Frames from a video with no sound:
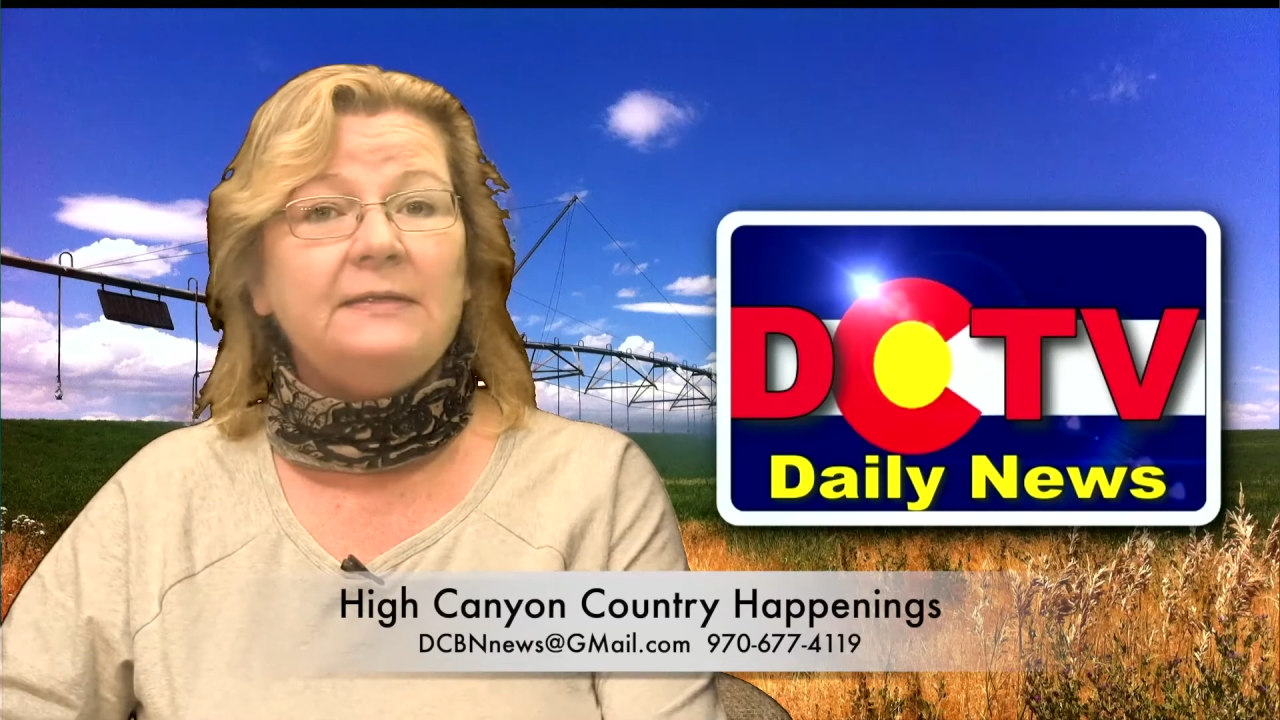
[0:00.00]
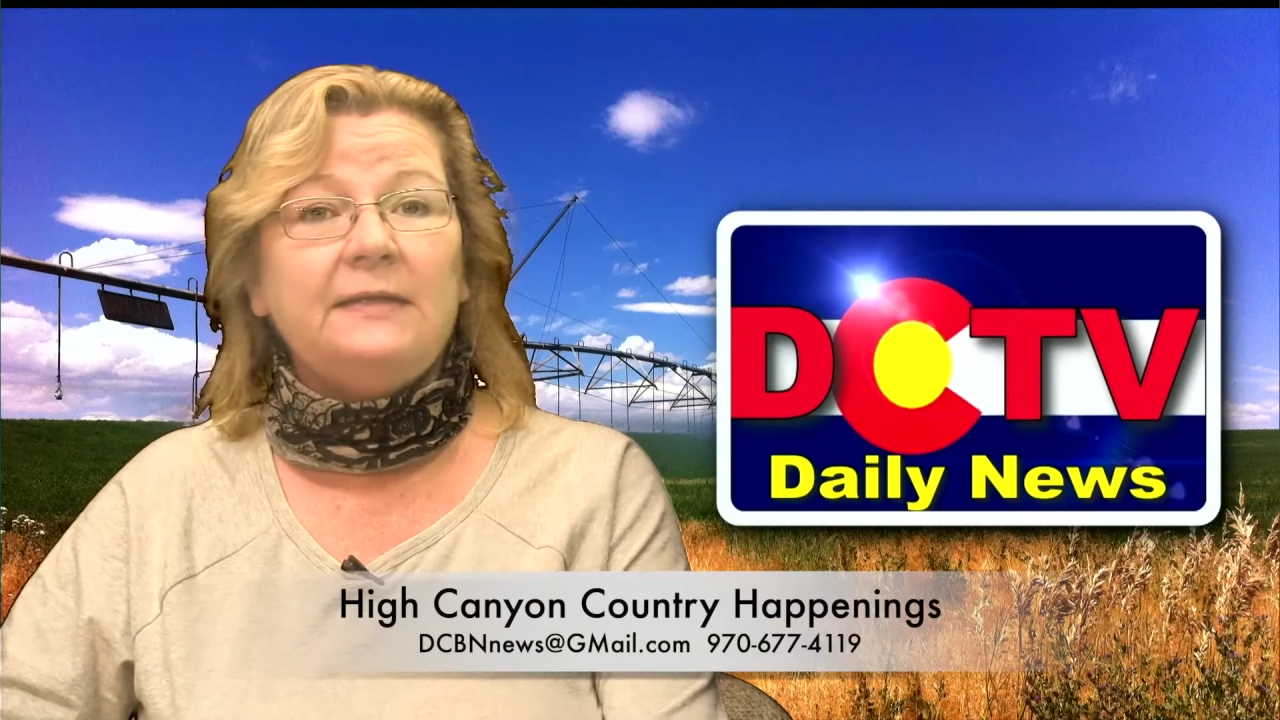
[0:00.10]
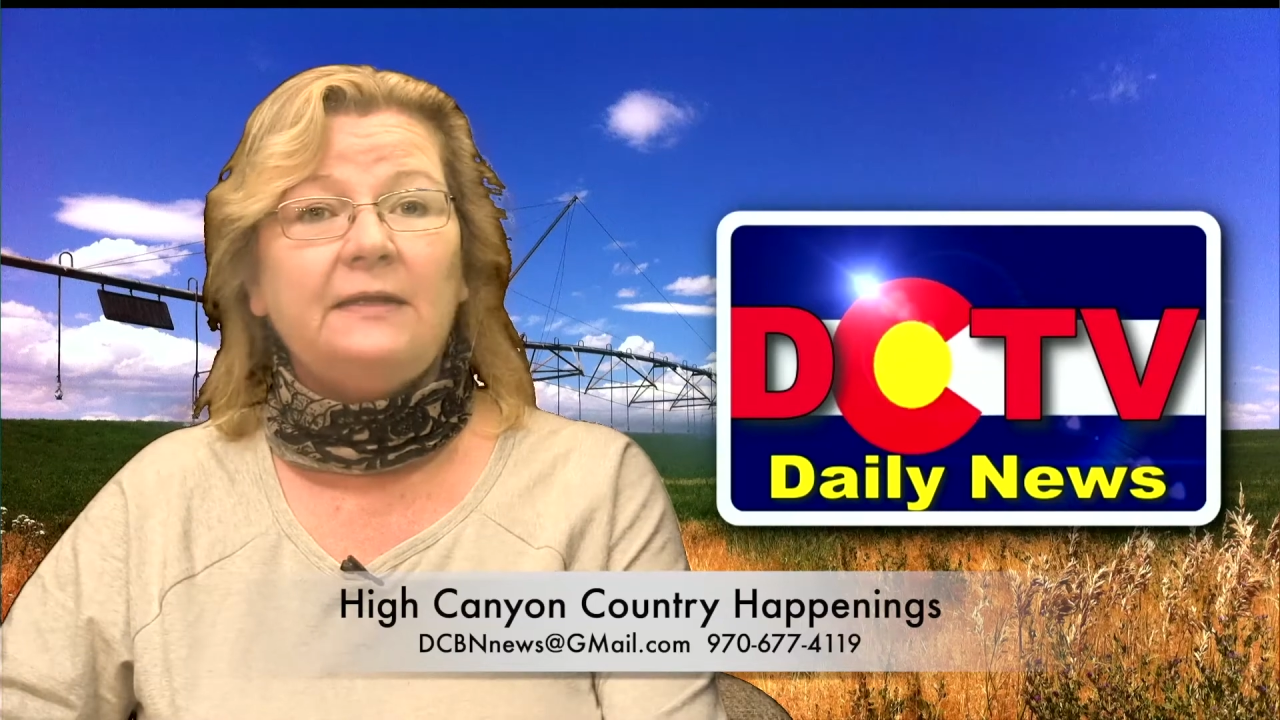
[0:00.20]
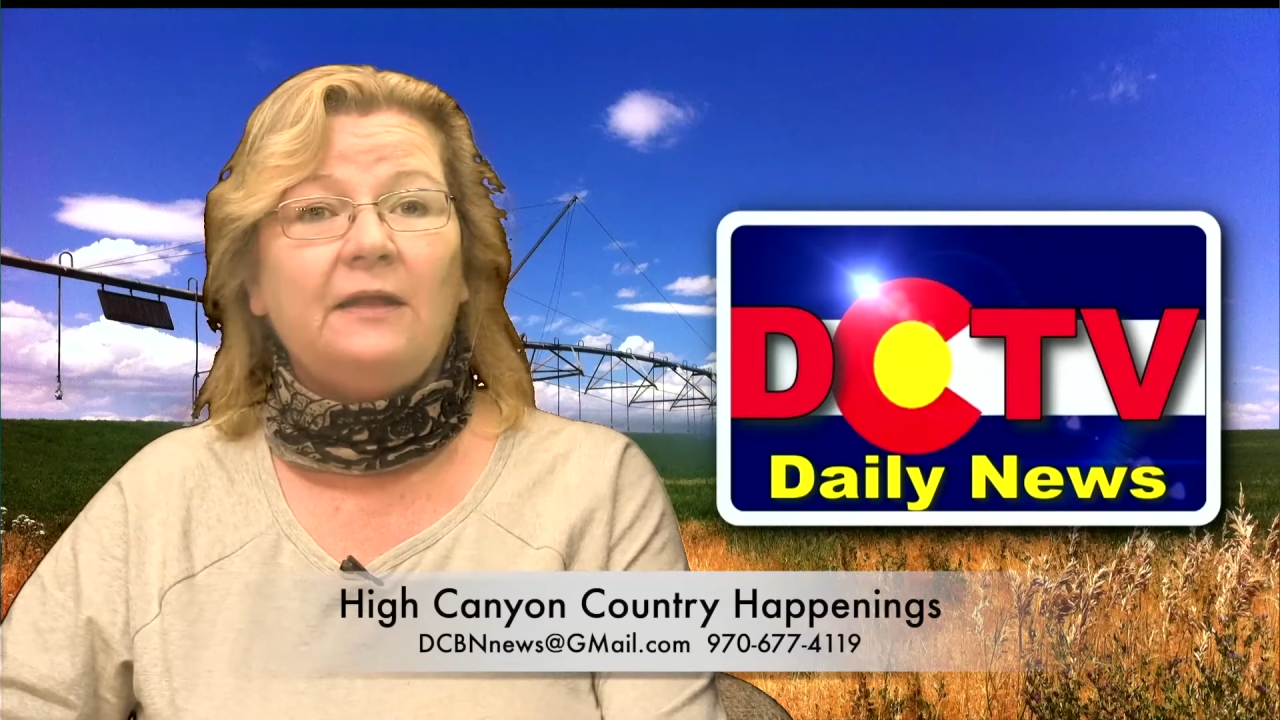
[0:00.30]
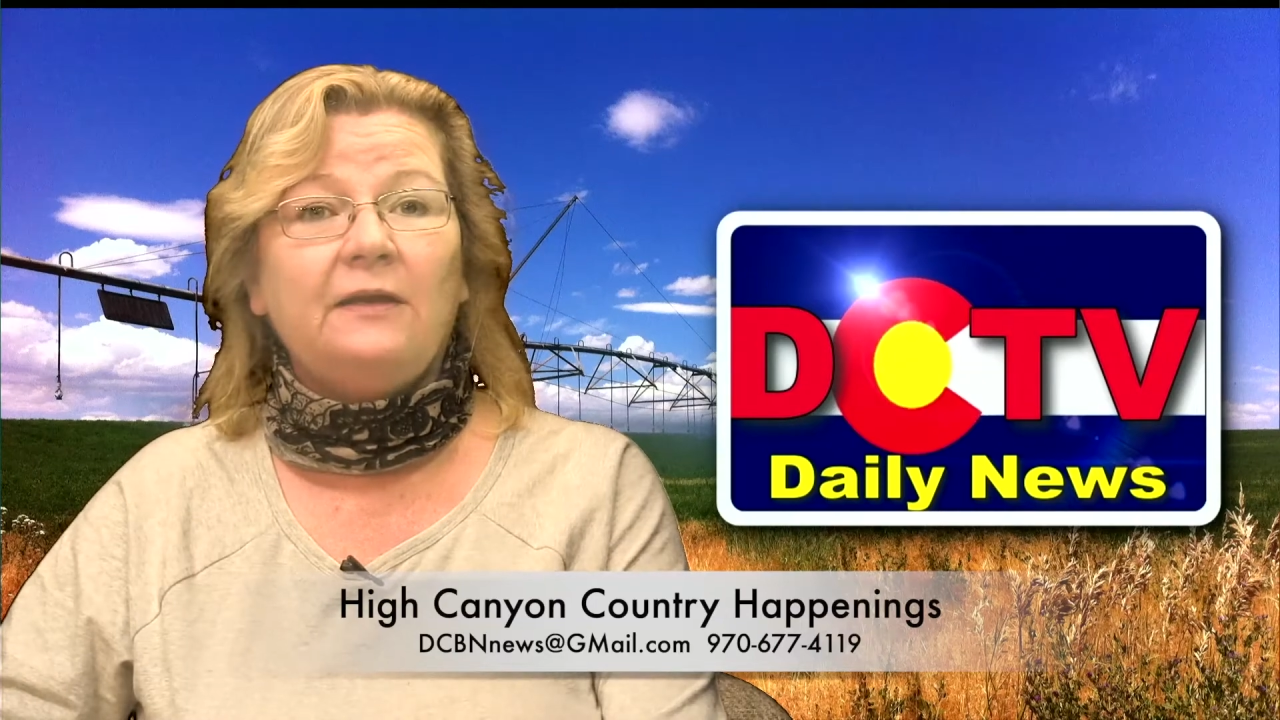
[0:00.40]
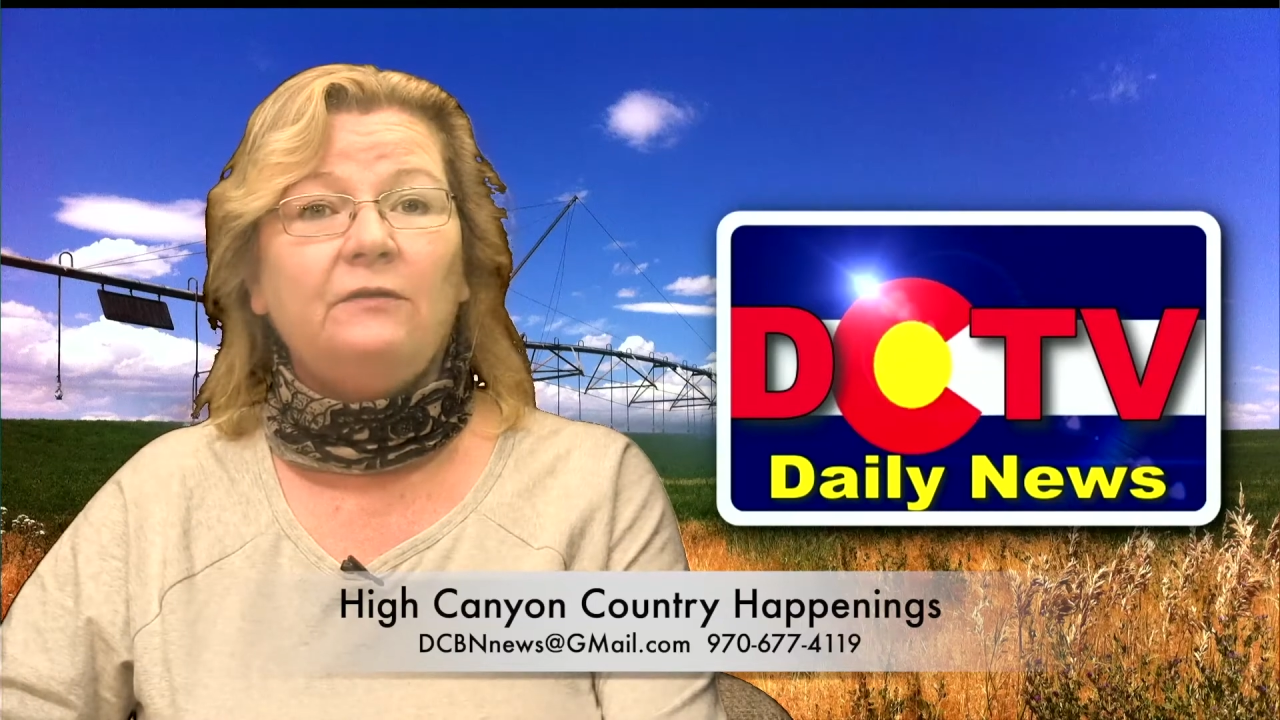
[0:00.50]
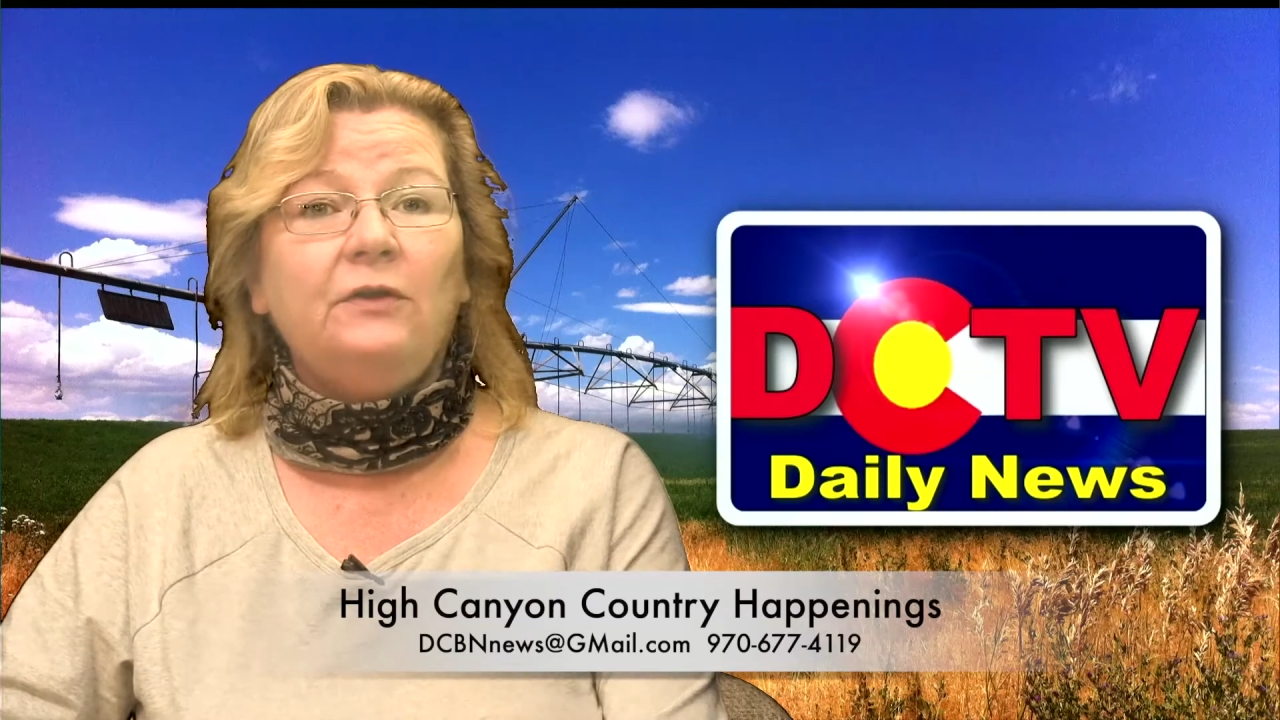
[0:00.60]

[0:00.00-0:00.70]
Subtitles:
the State Line